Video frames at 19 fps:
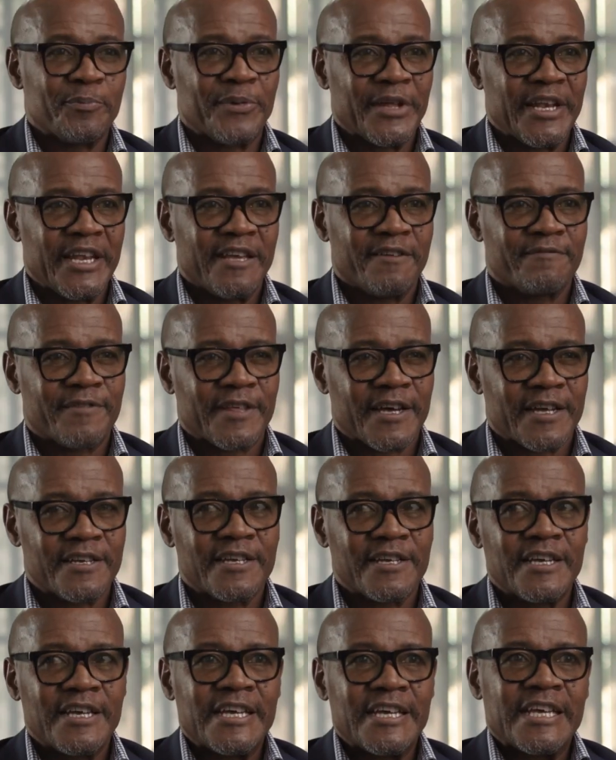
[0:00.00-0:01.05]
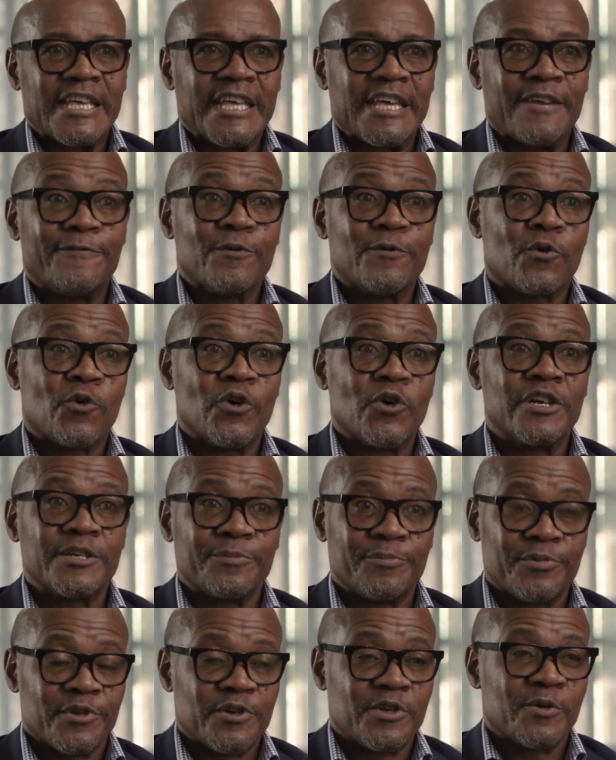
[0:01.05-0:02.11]
believe that if you
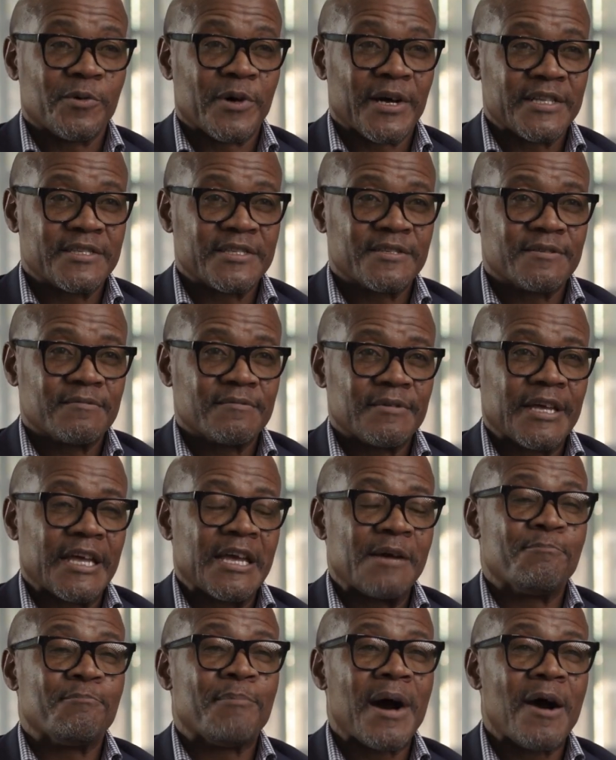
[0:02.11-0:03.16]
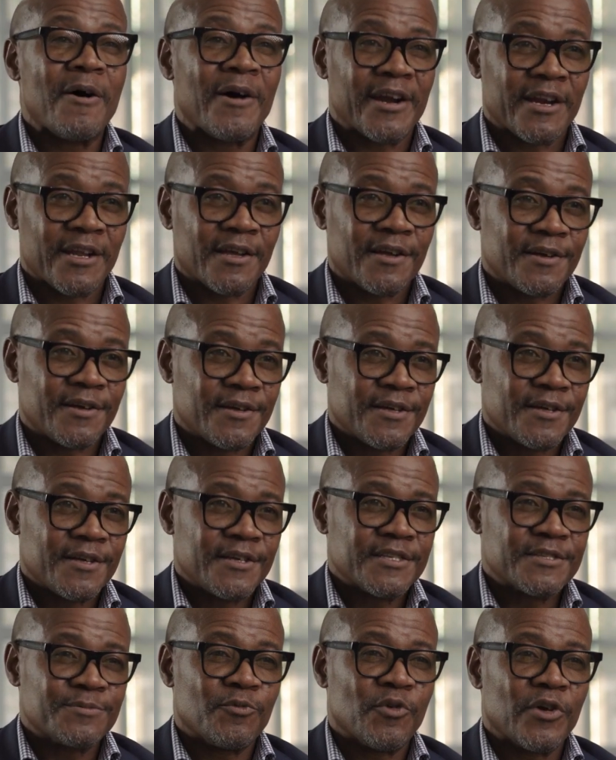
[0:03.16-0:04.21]
contribute towards empowering
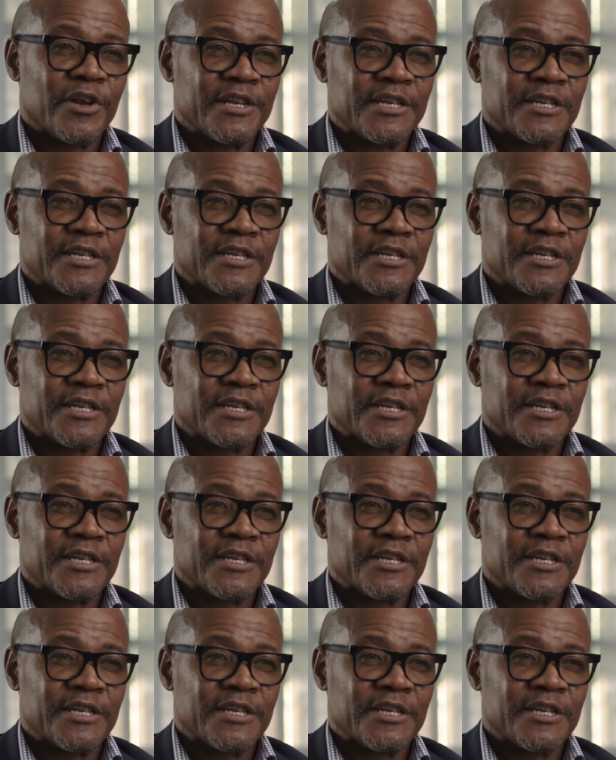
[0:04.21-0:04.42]
small